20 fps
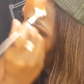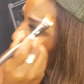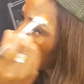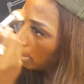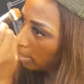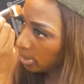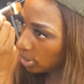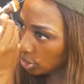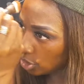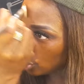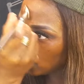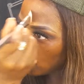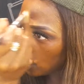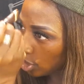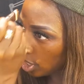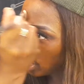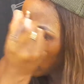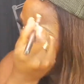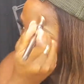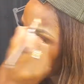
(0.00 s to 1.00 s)
And make
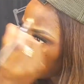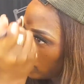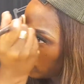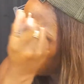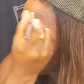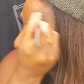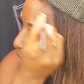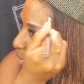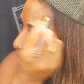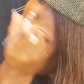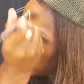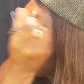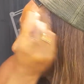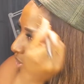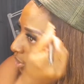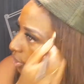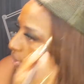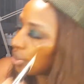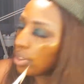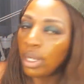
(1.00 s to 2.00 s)
sure I have my beauty
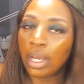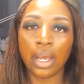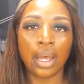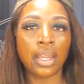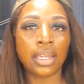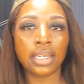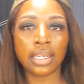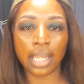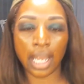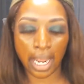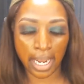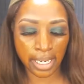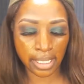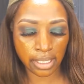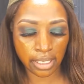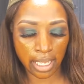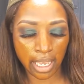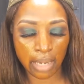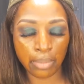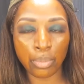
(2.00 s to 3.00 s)
blender
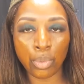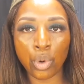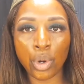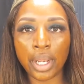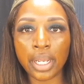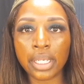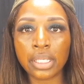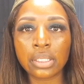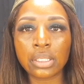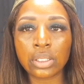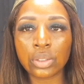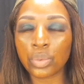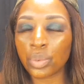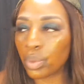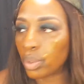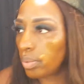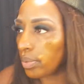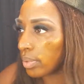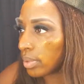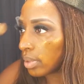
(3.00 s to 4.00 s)
nice and moist.
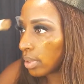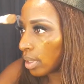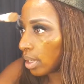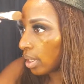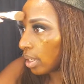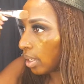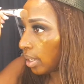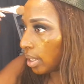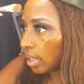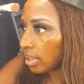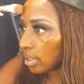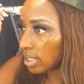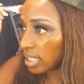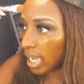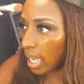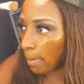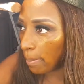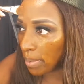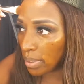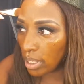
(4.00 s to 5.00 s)

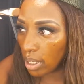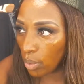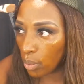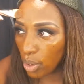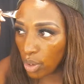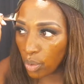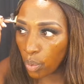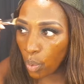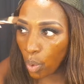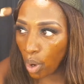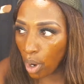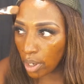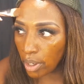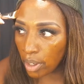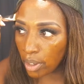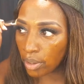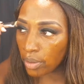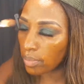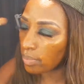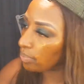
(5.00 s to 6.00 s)
Dampen it with
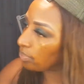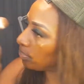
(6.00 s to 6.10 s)
water.